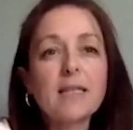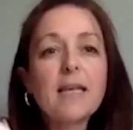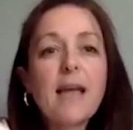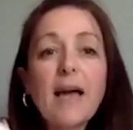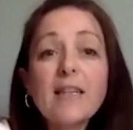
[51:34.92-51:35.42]

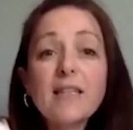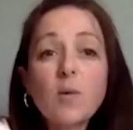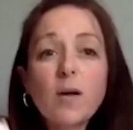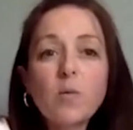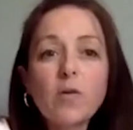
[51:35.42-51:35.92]
And that's
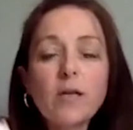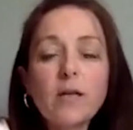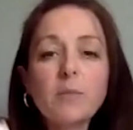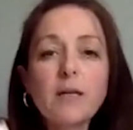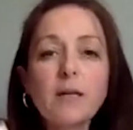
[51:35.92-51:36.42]
quite
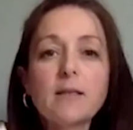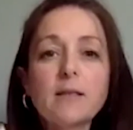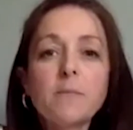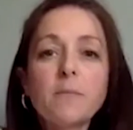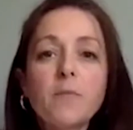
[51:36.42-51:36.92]
worrying,
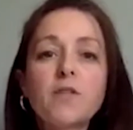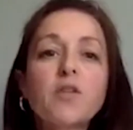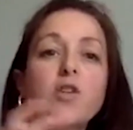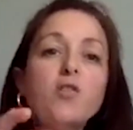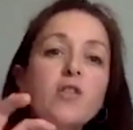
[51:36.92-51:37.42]
because
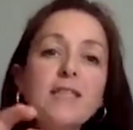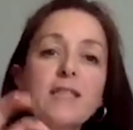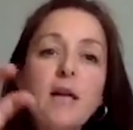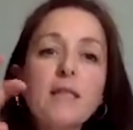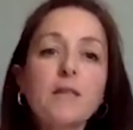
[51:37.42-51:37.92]
security is
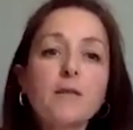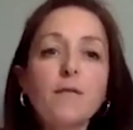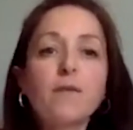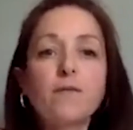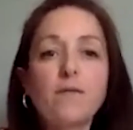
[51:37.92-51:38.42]
not
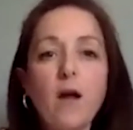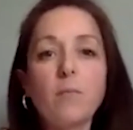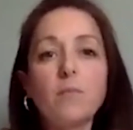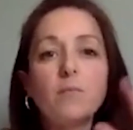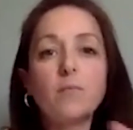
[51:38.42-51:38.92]
different
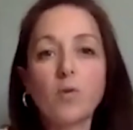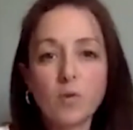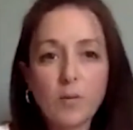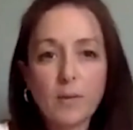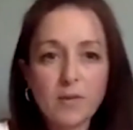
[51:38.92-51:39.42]
from
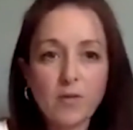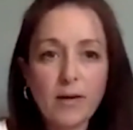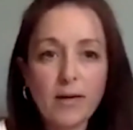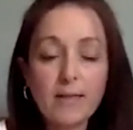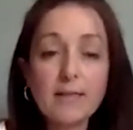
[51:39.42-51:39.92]
broader women's
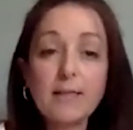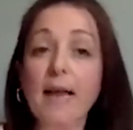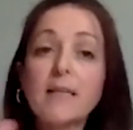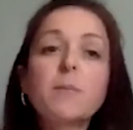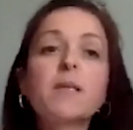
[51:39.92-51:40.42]
rights. It's an
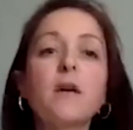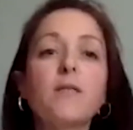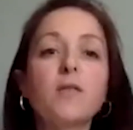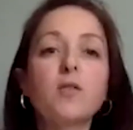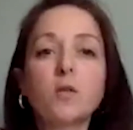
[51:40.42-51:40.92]
aspect of
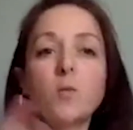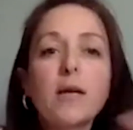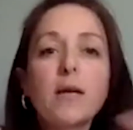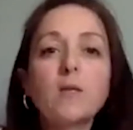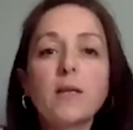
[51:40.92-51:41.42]
it, or it's a way
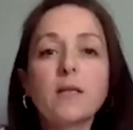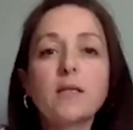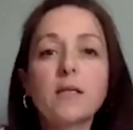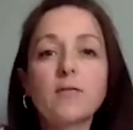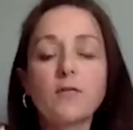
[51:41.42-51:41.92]
that we
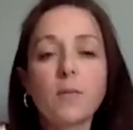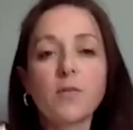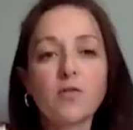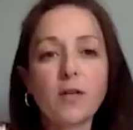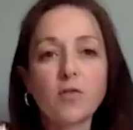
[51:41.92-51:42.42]
conceive of
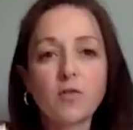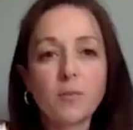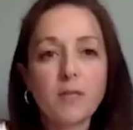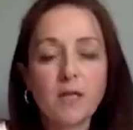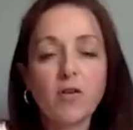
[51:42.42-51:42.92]
women's rights through a
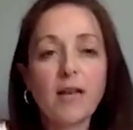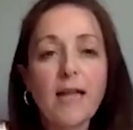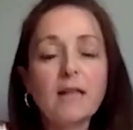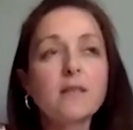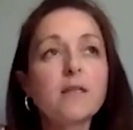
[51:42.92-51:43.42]
particular
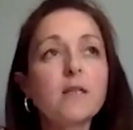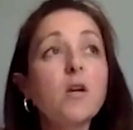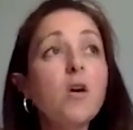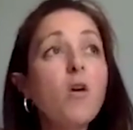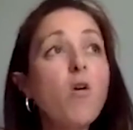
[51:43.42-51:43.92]
lens,
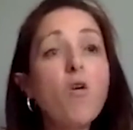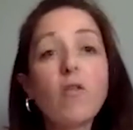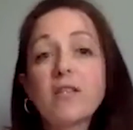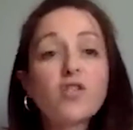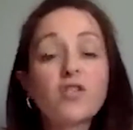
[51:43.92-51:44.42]
or
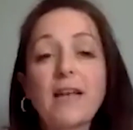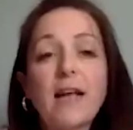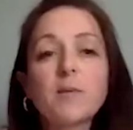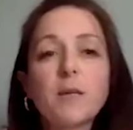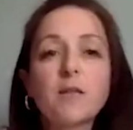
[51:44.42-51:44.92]
it's just an
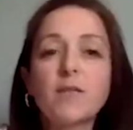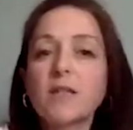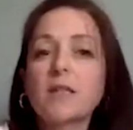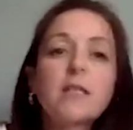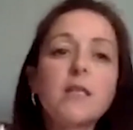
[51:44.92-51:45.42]
aspect of the
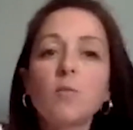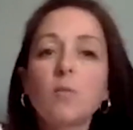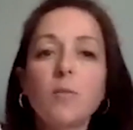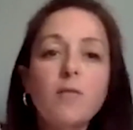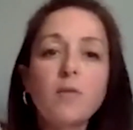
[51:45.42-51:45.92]

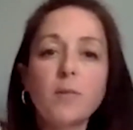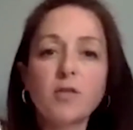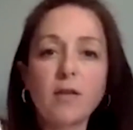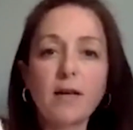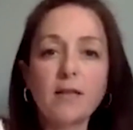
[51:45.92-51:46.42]
continuum of
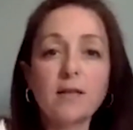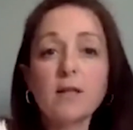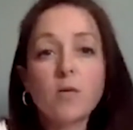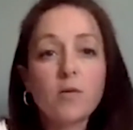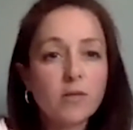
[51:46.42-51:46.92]
women's
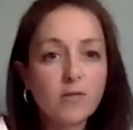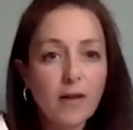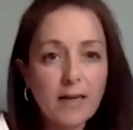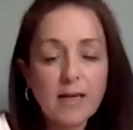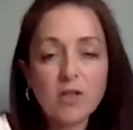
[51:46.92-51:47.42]
rights, whether it's
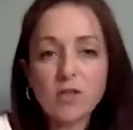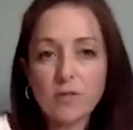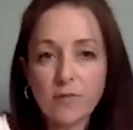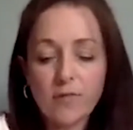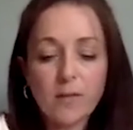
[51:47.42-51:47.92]
violations or
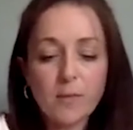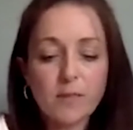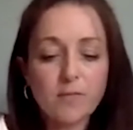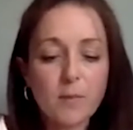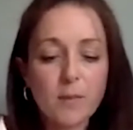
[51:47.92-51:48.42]
fulfillment
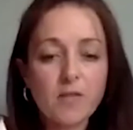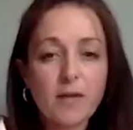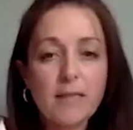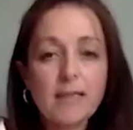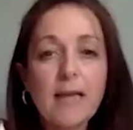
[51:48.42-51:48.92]
of women's rights.